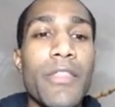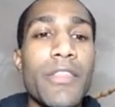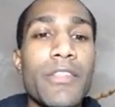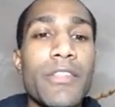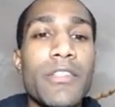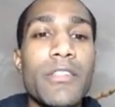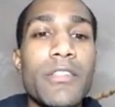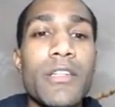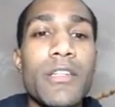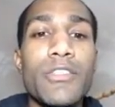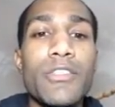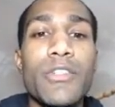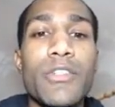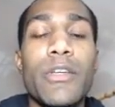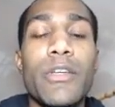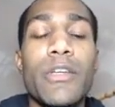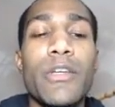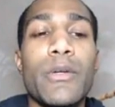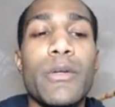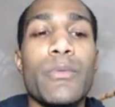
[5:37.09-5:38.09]
This is going to show
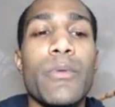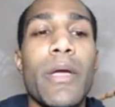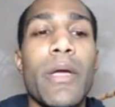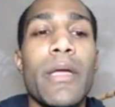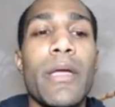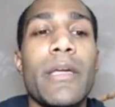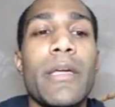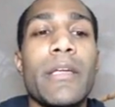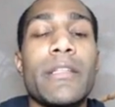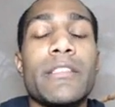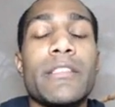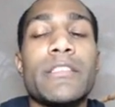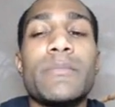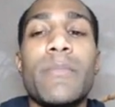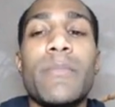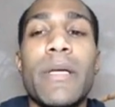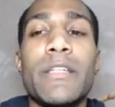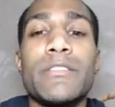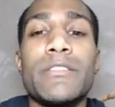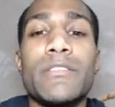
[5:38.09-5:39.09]
you your ratings
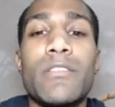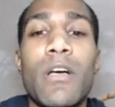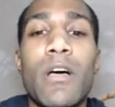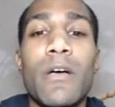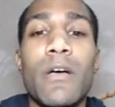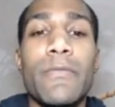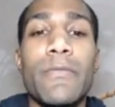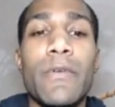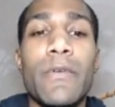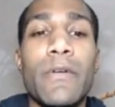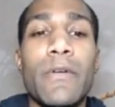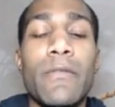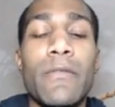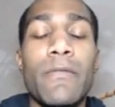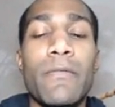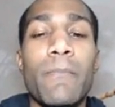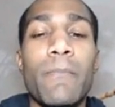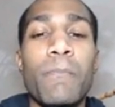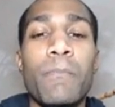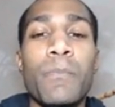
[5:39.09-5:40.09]
based off of